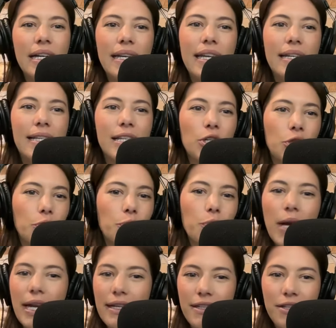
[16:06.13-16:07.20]
He has a
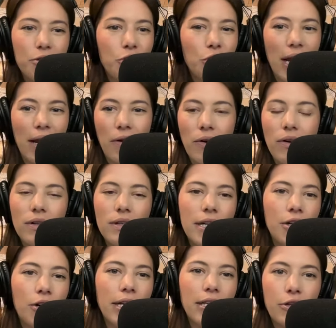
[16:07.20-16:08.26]
great channel,
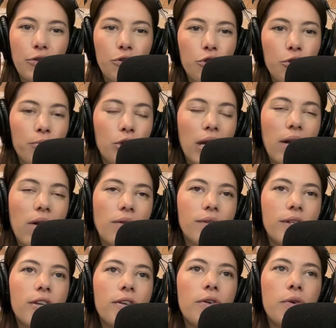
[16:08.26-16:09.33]
a great YouTube channel
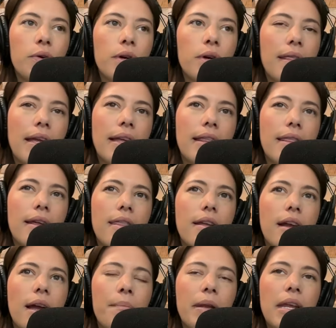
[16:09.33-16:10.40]
too. I think that
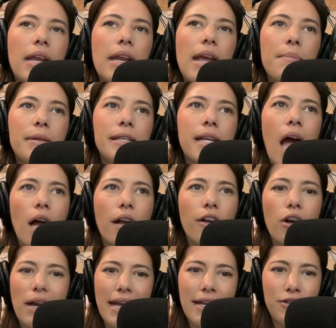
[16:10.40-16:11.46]
the company name is
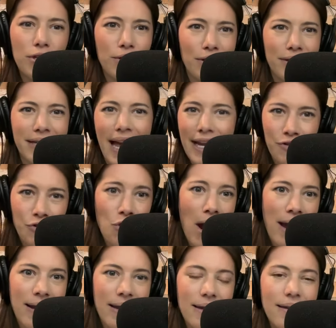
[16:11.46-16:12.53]
Conquer Aging or Die
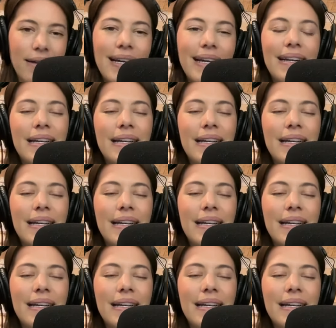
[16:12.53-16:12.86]
Trying.